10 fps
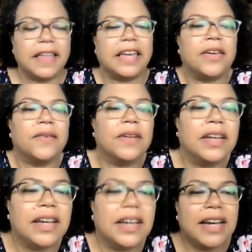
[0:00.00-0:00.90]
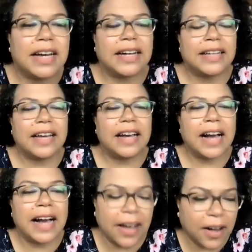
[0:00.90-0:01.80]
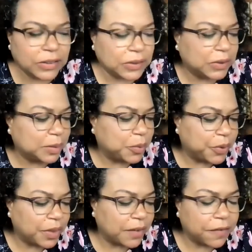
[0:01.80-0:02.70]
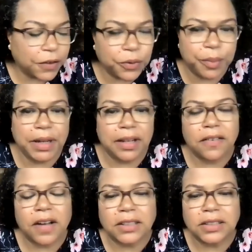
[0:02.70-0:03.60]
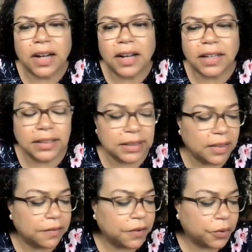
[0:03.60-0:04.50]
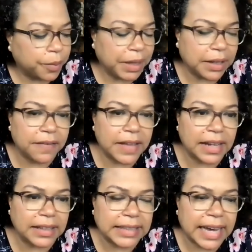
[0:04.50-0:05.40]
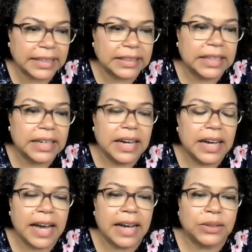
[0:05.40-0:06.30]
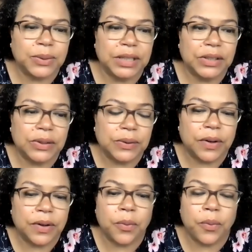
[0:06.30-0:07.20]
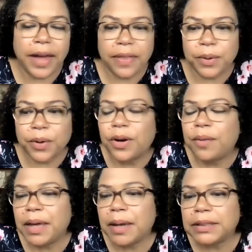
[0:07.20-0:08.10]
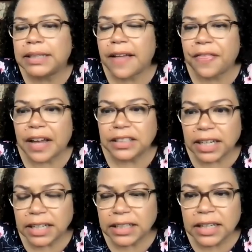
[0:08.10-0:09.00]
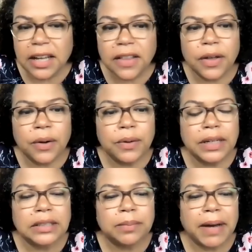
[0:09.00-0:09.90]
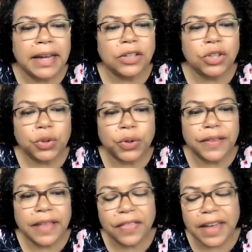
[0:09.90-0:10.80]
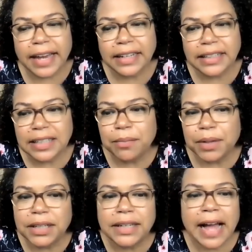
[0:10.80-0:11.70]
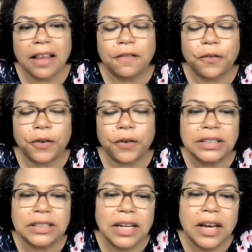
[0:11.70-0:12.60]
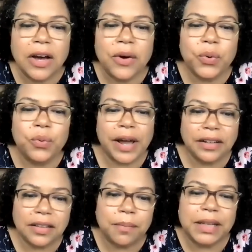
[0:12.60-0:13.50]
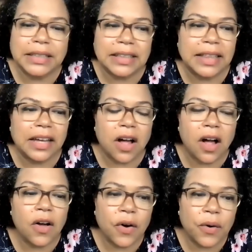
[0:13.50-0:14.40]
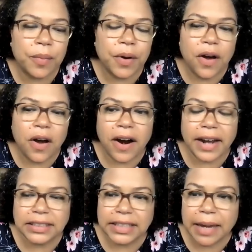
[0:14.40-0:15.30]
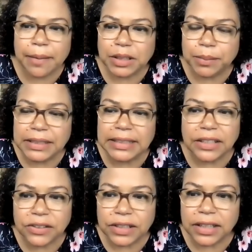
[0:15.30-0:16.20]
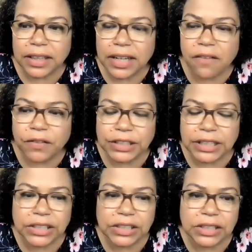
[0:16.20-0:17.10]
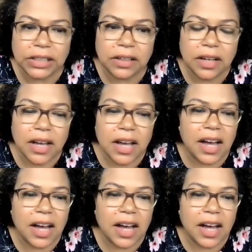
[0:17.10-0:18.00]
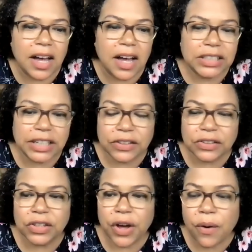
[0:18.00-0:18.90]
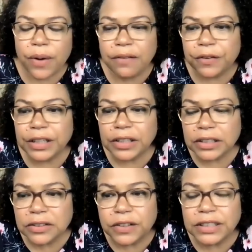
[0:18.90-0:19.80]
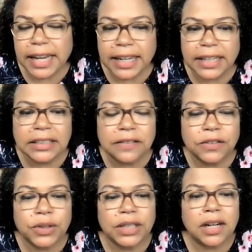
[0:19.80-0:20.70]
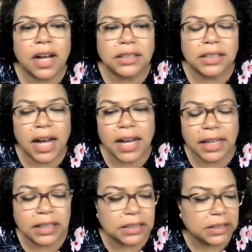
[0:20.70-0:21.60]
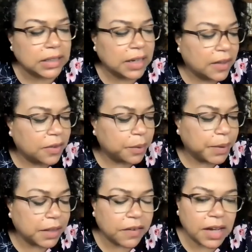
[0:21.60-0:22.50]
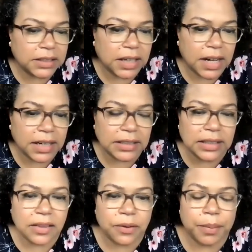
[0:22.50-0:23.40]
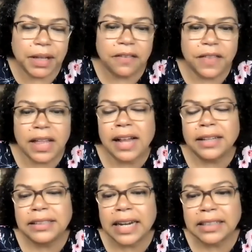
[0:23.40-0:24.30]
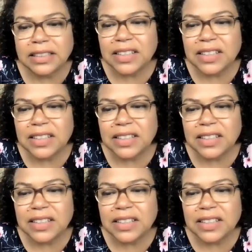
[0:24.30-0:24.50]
Thank you. I also support the full repeal of Costa-Hawkins and the full repeal of the Ellis Act as we need to. The way that we're going to be able to get that done, though, is by ensuring that the 18 million Californians who rent the place that they call home are actually able to be centered in the conversation. Legislators know, and for years, for decades, have treated Costa-Hawkins, the repeal of Costa-Hawkins and the repeal of the Ellis Act as